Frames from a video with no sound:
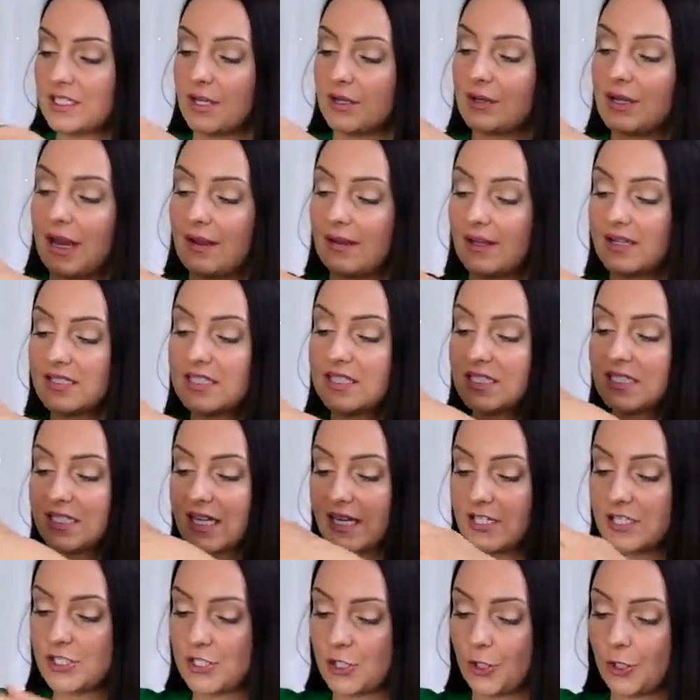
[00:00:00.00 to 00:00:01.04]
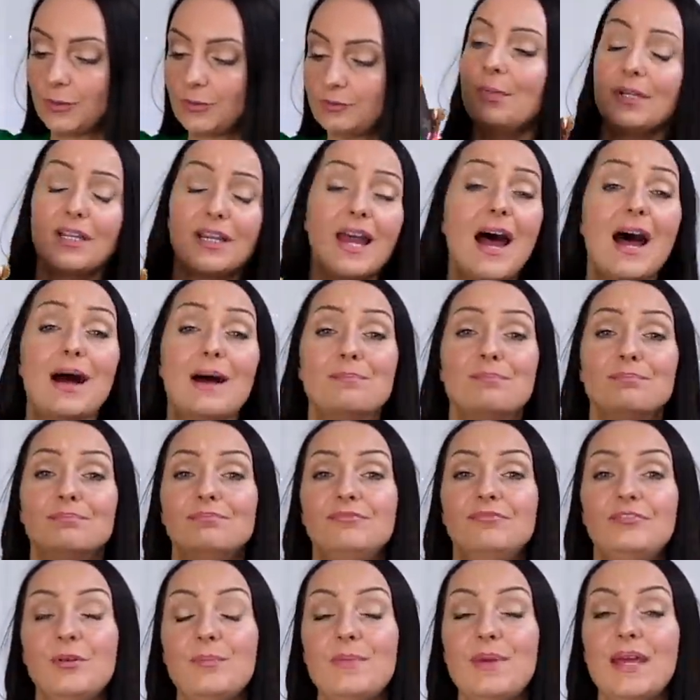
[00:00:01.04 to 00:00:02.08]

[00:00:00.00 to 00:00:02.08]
So yeah, that's essential. But yeah, for